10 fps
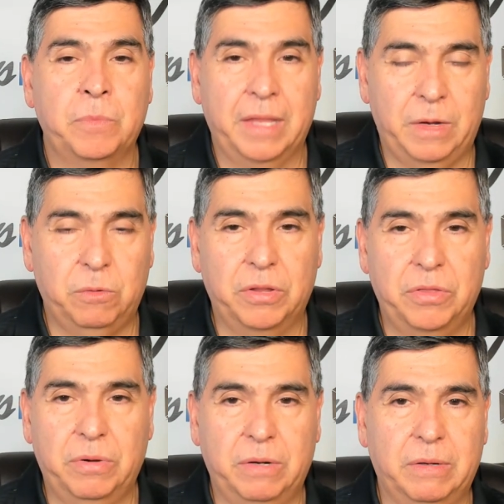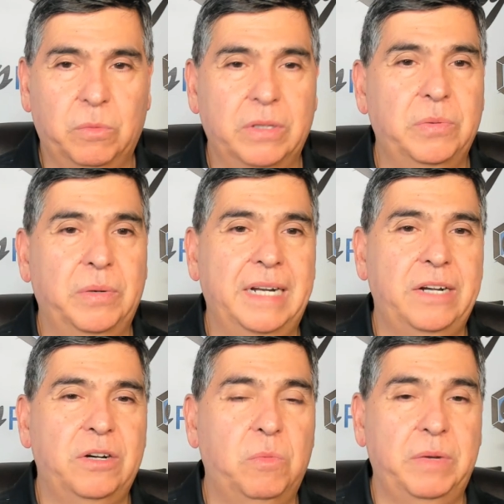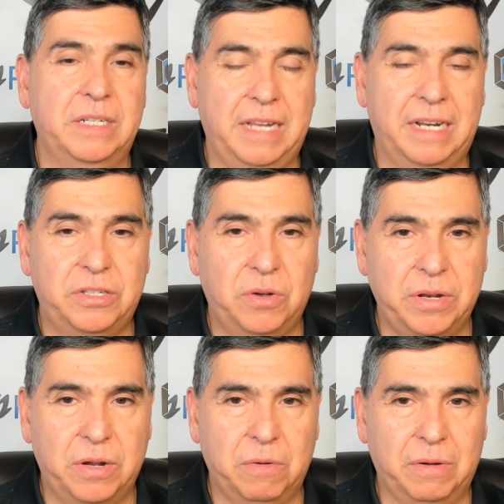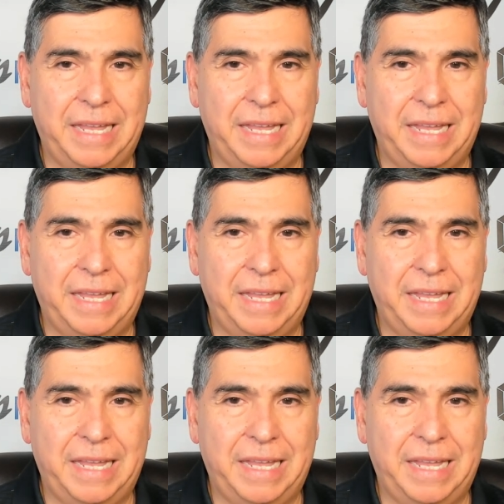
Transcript: a 131-129 home win to San Antonio.